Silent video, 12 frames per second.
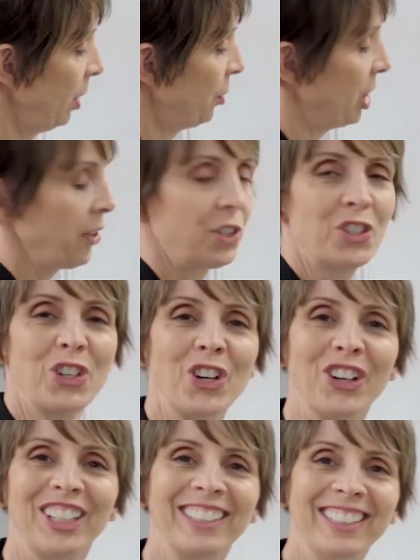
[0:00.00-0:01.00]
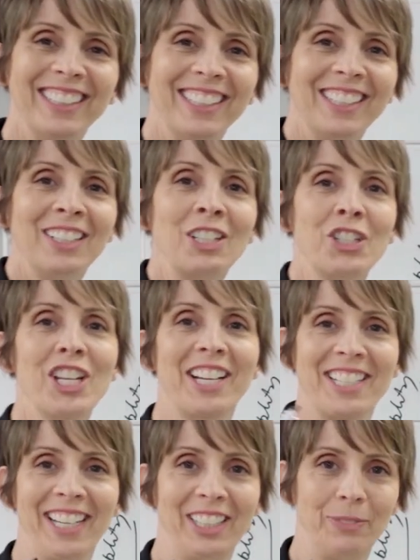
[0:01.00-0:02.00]
shut the door and
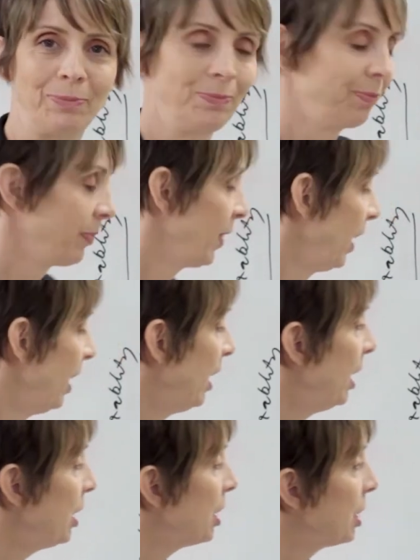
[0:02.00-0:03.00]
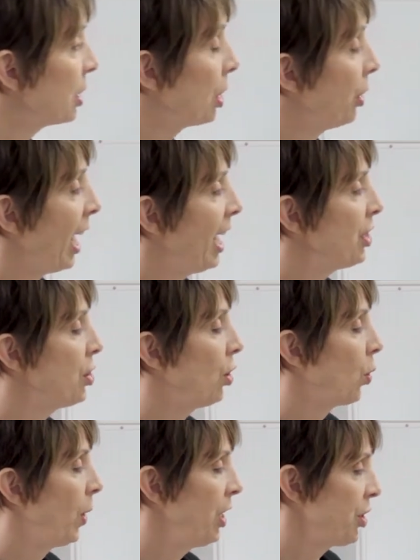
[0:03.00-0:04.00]
checked out. So to answer your
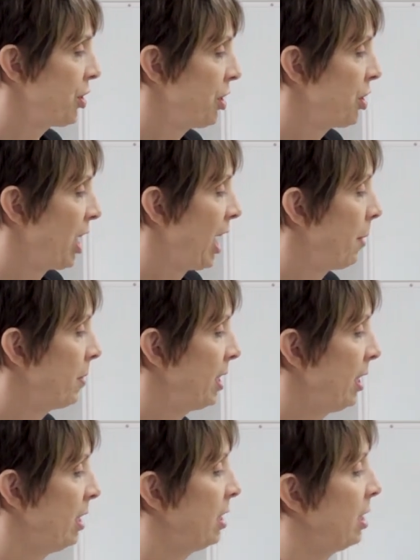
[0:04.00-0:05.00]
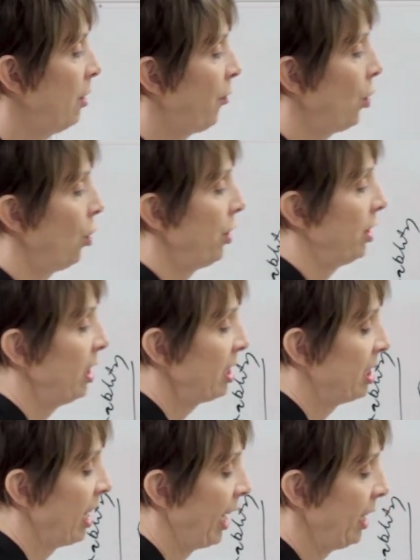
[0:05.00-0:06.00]
question, James, is if you're in this
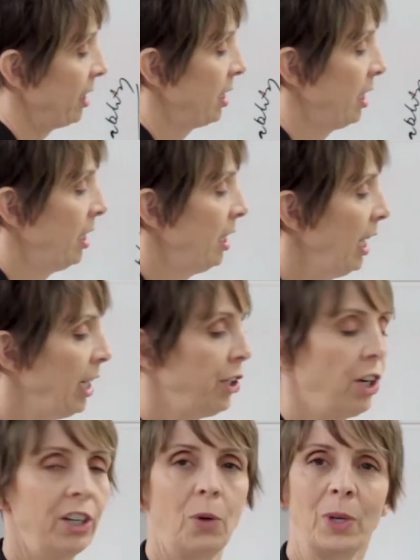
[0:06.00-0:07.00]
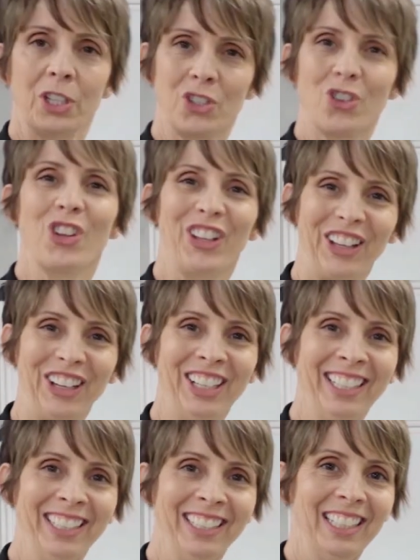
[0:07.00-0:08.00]
state and you don't know when to draw the
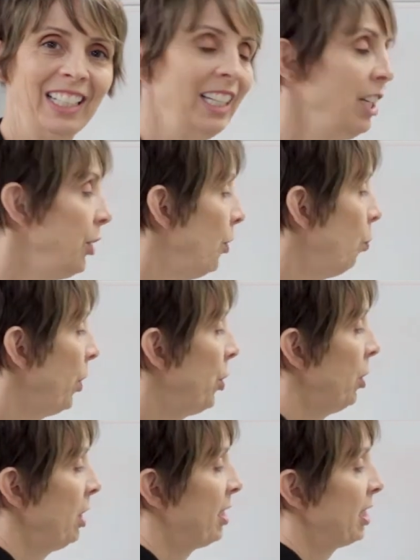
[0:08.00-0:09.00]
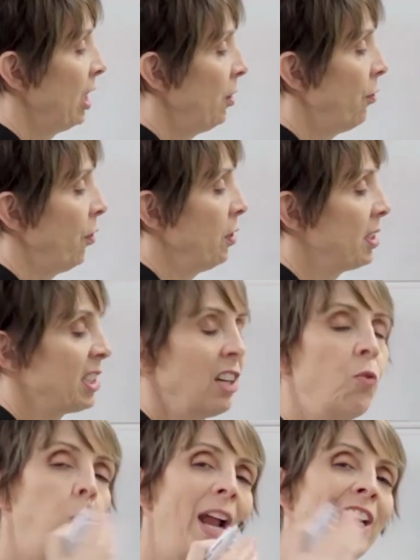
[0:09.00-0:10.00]
line, when instead
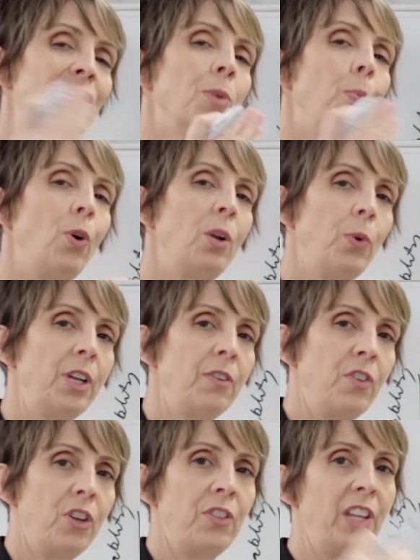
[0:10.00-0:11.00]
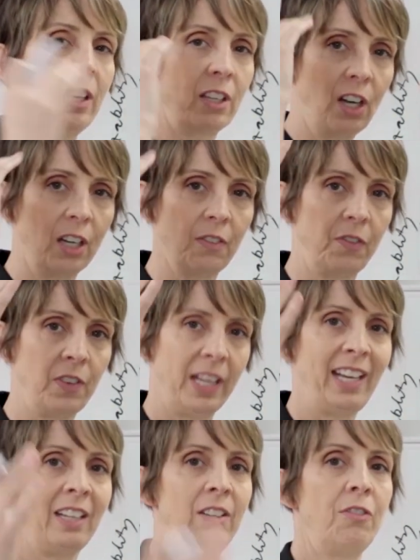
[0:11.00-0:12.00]
of waiting to the point where you're the kind of
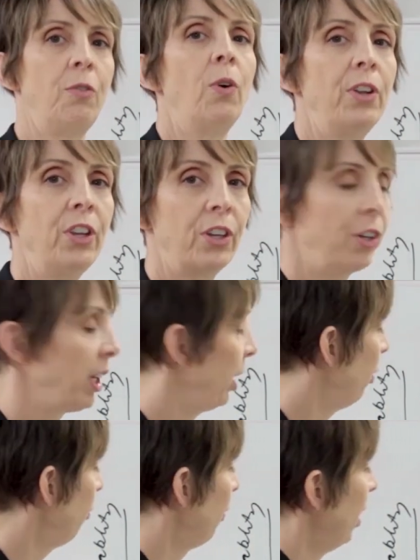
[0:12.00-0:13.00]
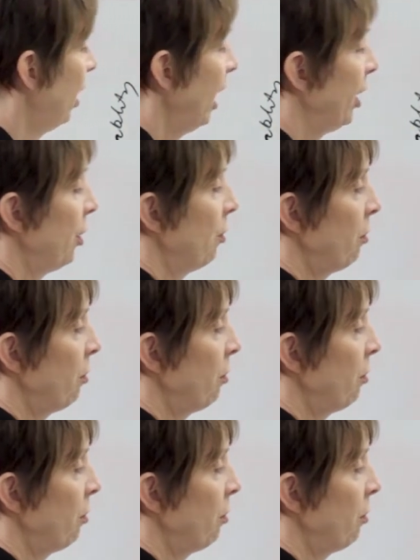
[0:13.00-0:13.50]
end of what you can give and